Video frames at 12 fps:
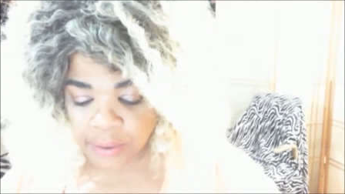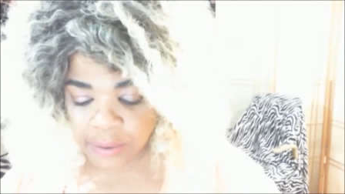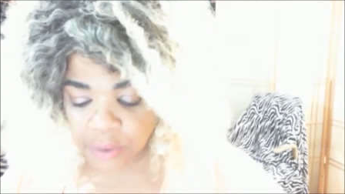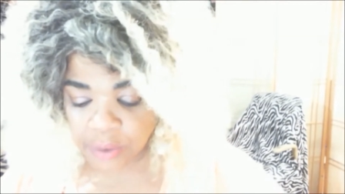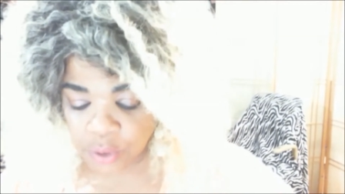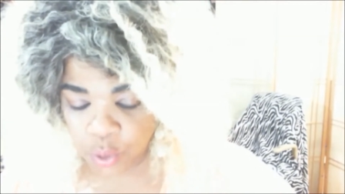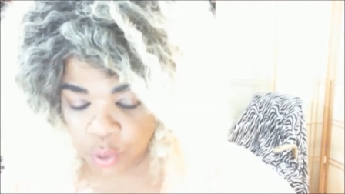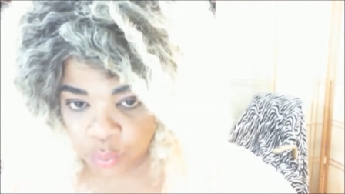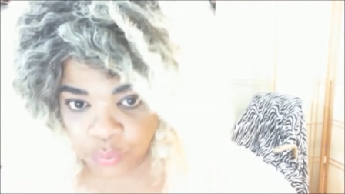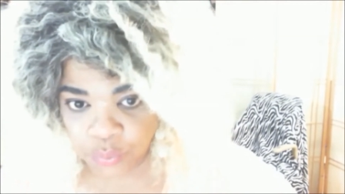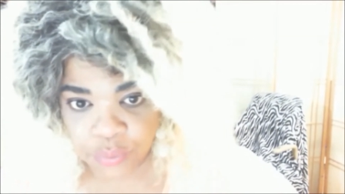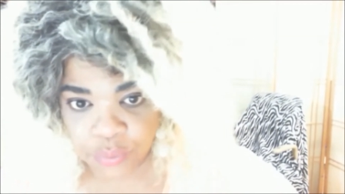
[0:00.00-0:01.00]
you know,
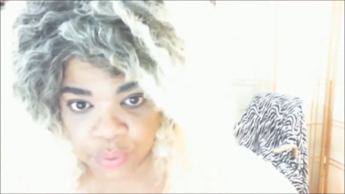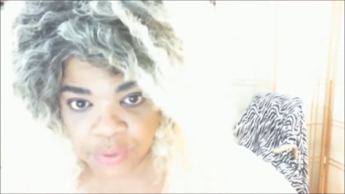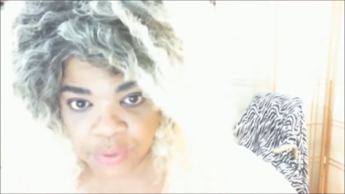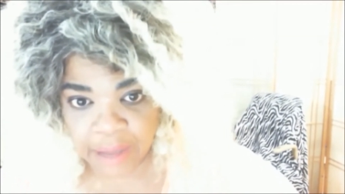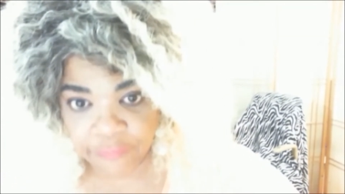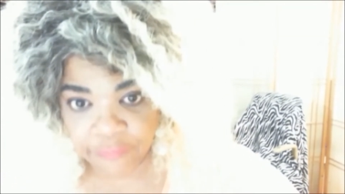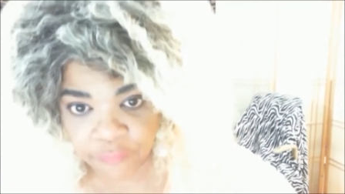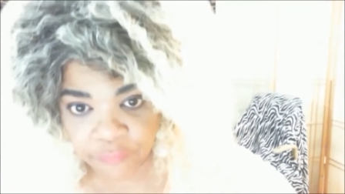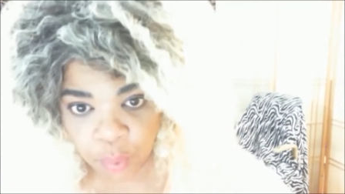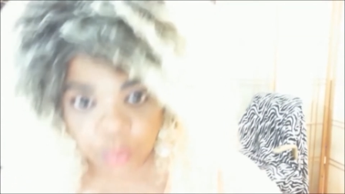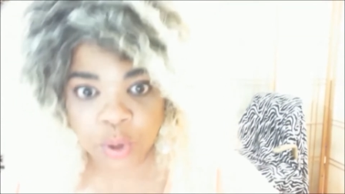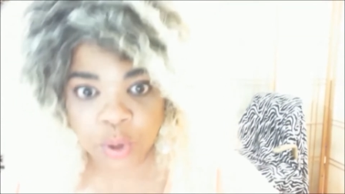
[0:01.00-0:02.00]
that
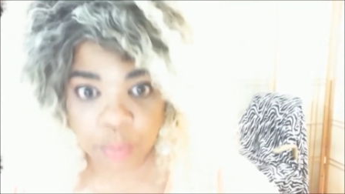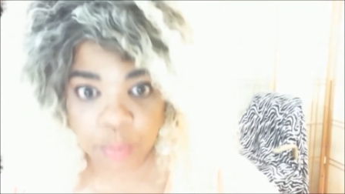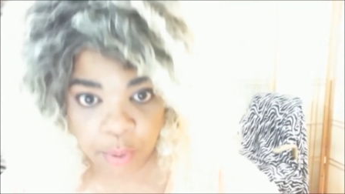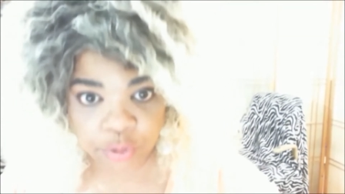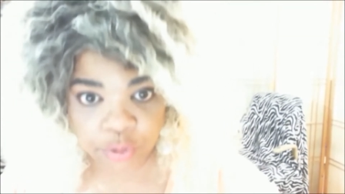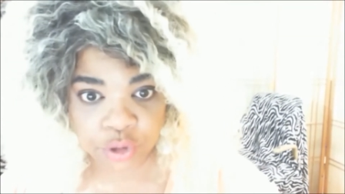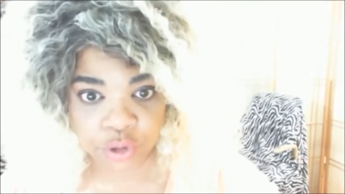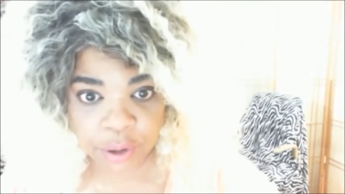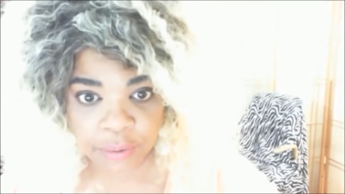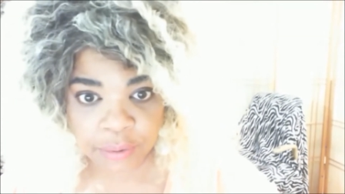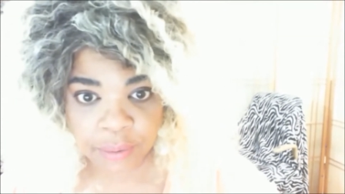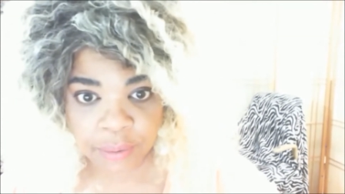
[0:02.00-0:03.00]
forward
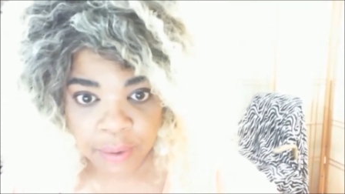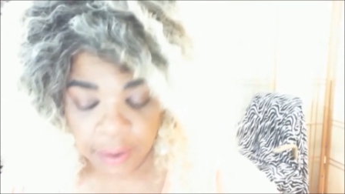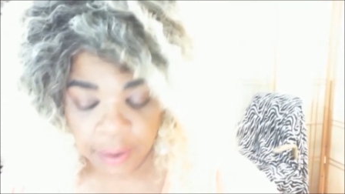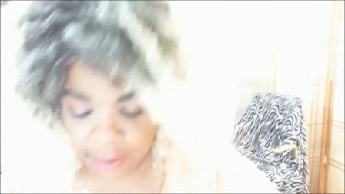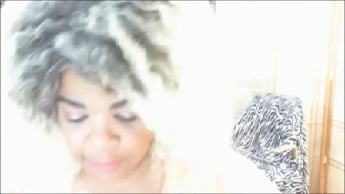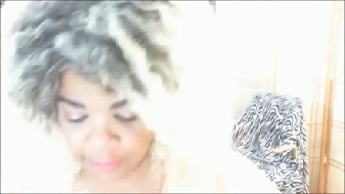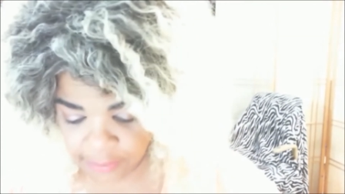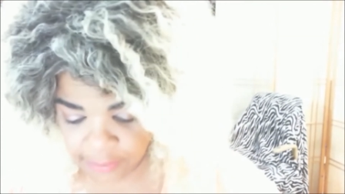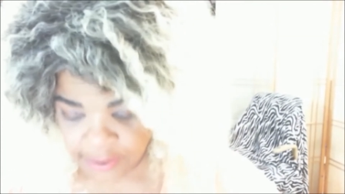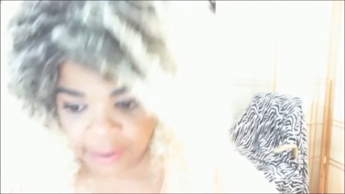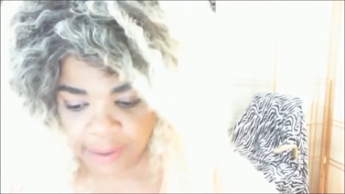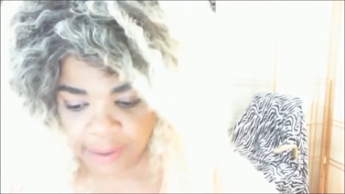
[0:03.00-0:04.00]
motion in the
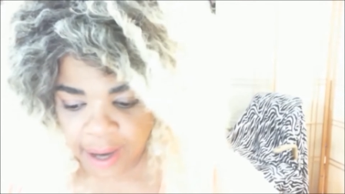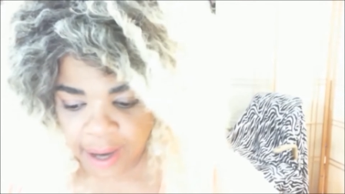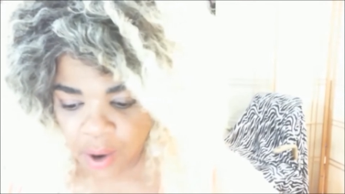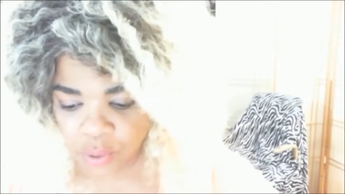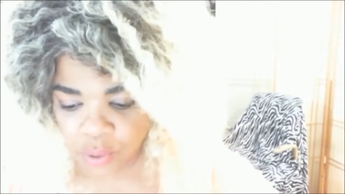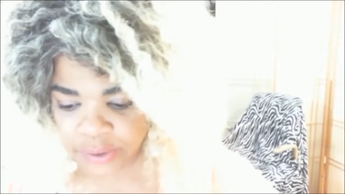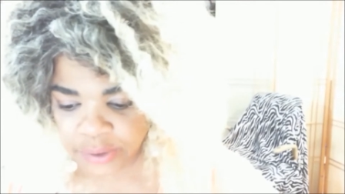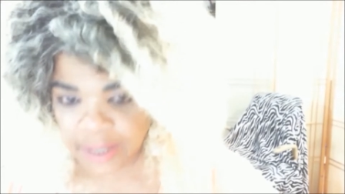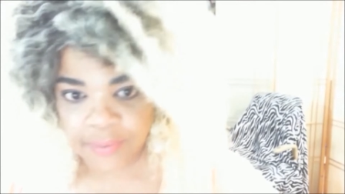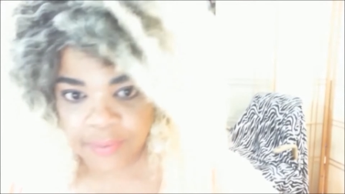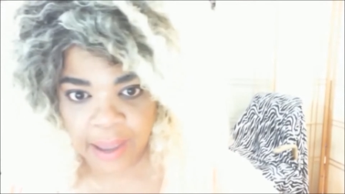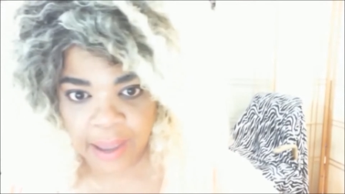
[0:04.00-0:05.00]
second house
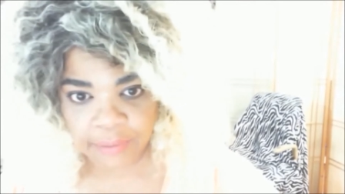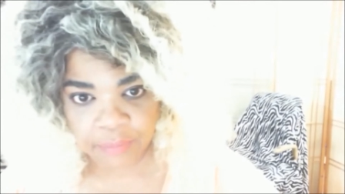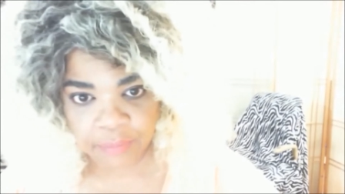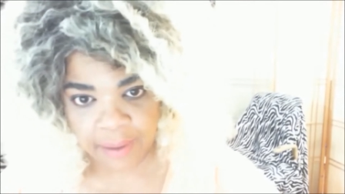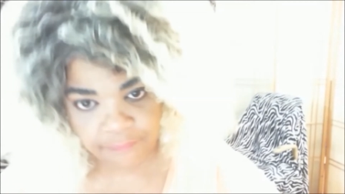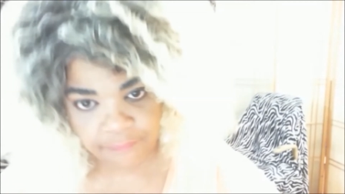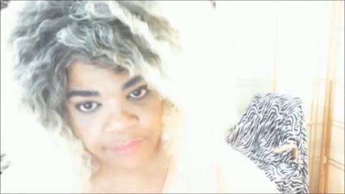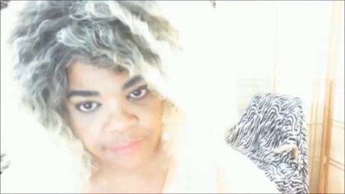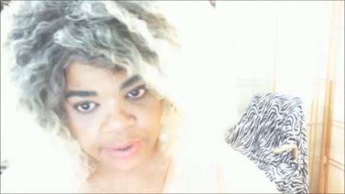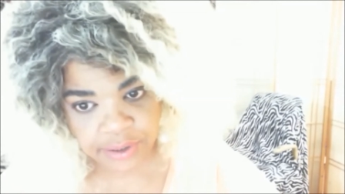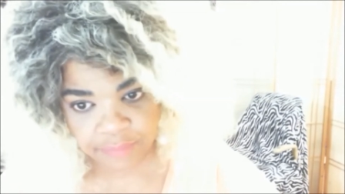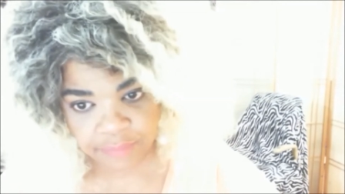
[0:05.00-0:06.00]
and that
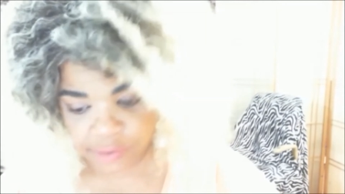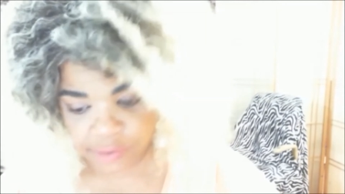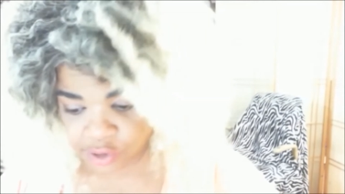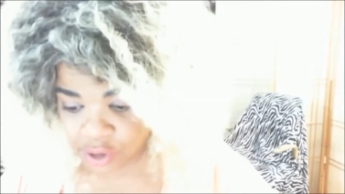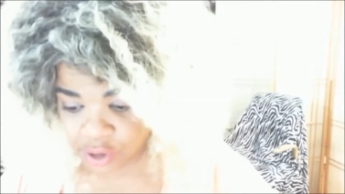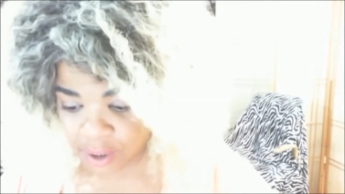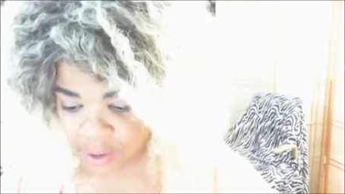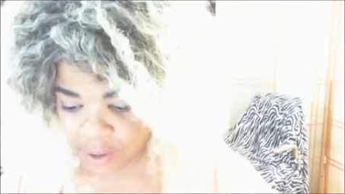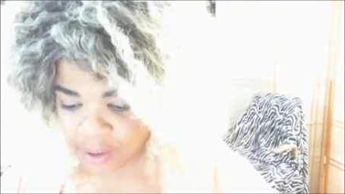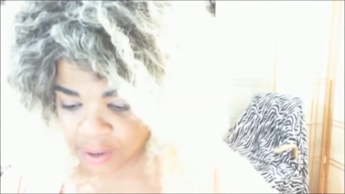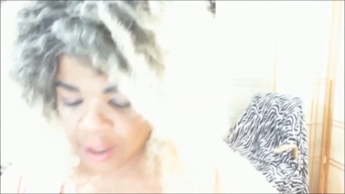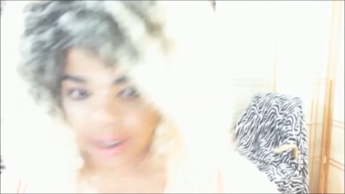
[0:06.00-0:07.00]
emphasis of the sun
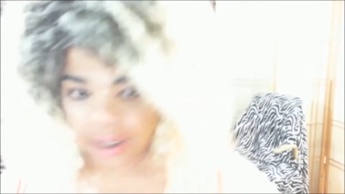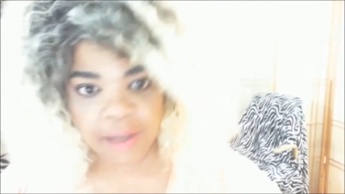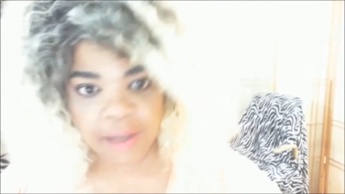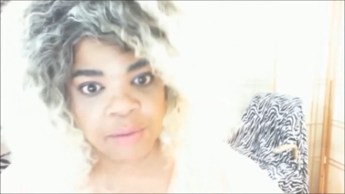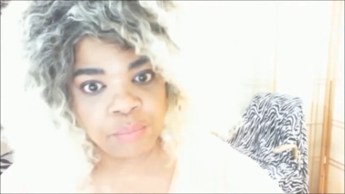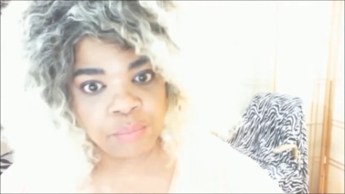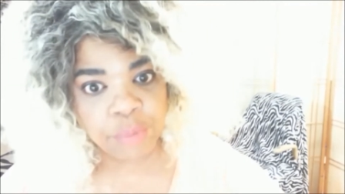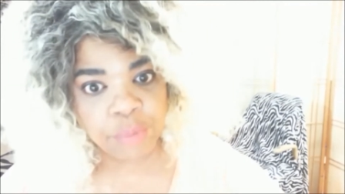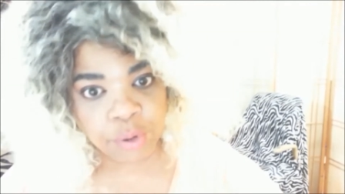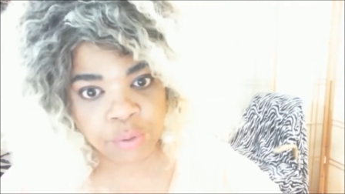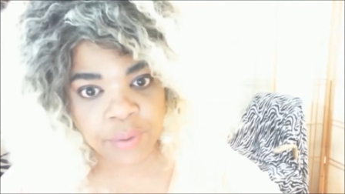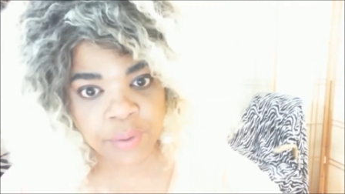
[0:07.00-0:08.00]
and the
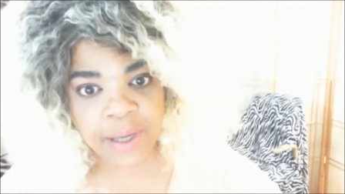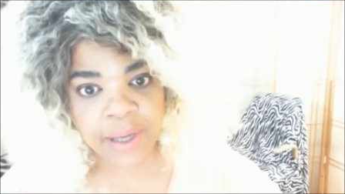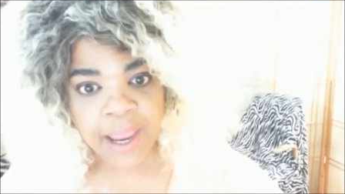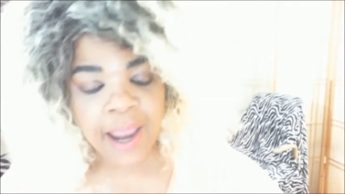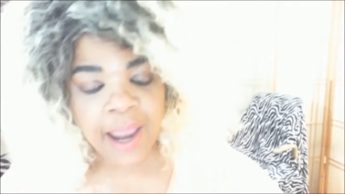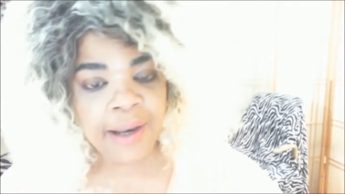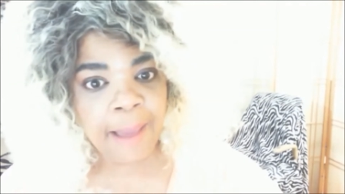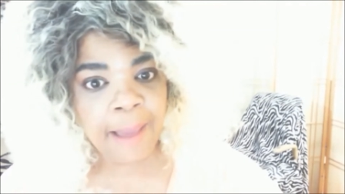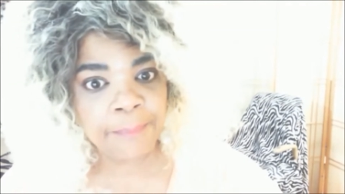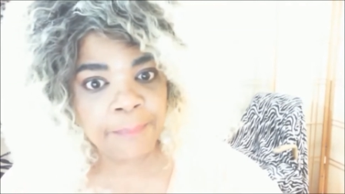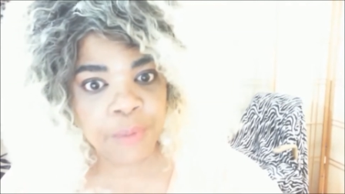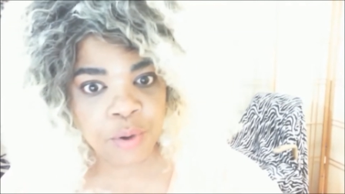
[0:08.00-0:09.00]
Mercury and that
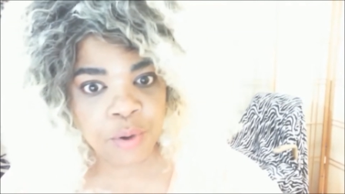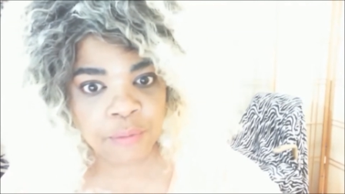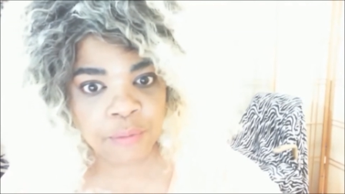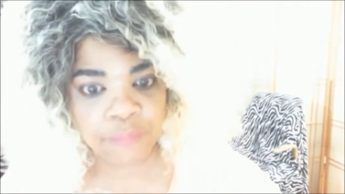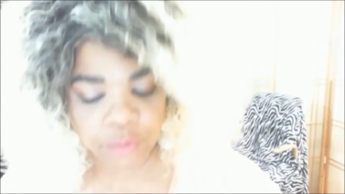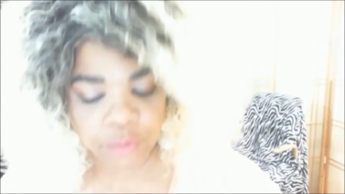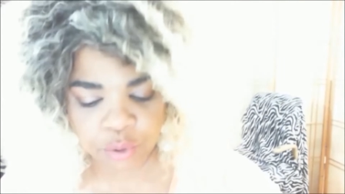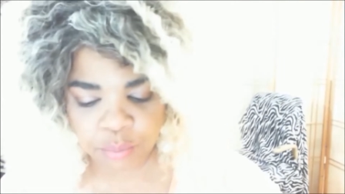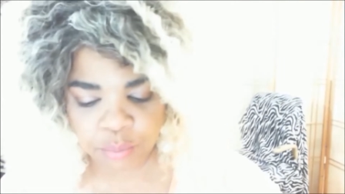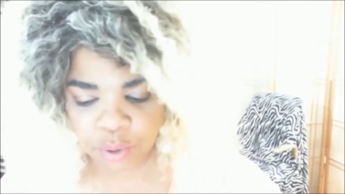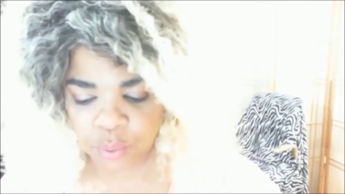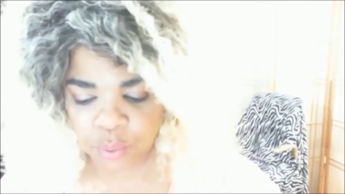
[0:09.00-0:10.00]
beautiful new
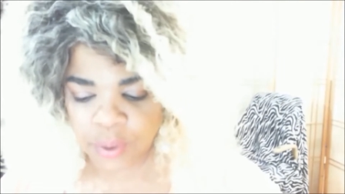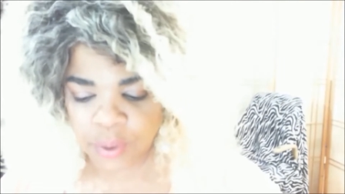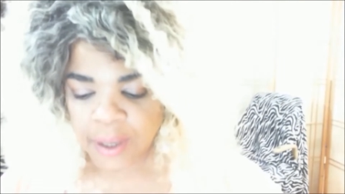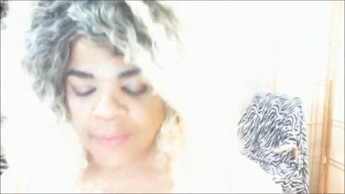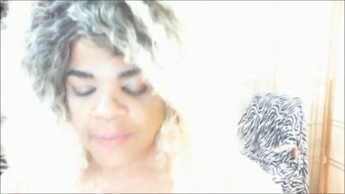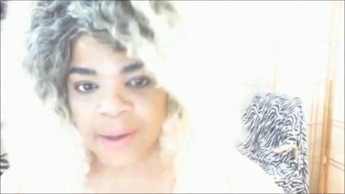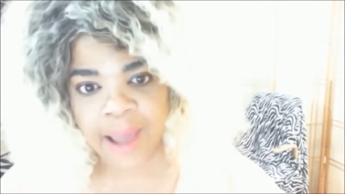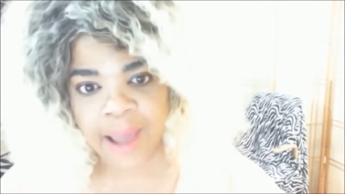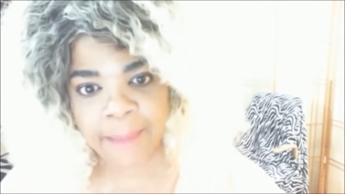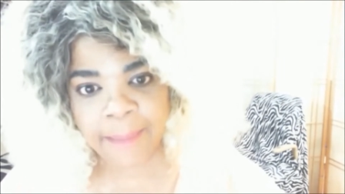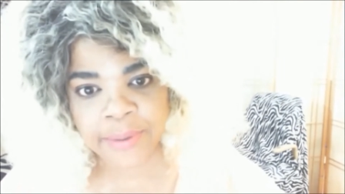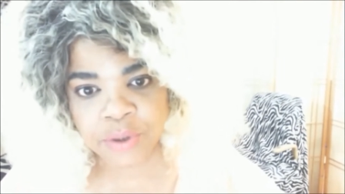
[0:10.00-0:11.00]
moon that
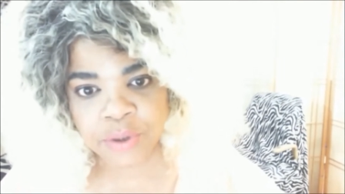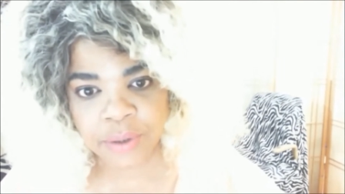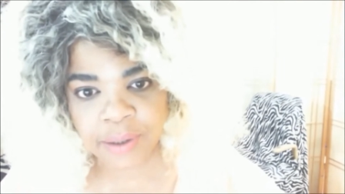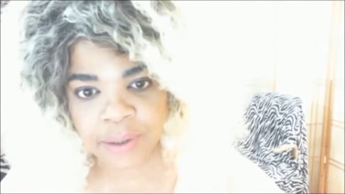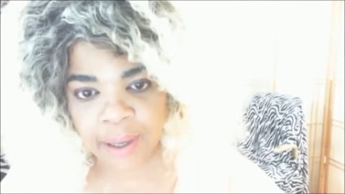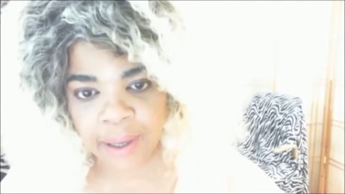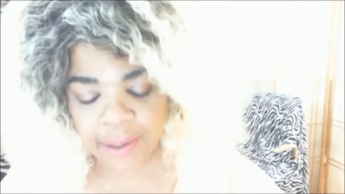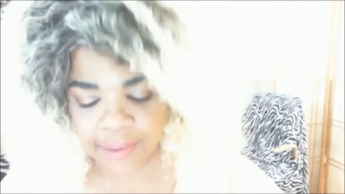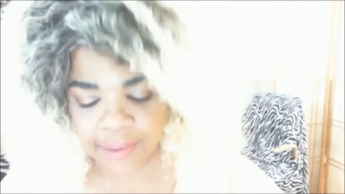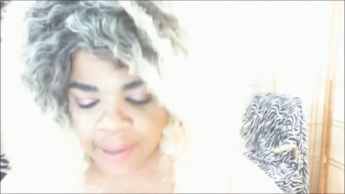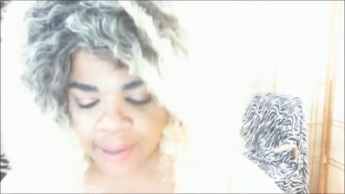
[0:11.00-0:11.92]
happens on the 9th,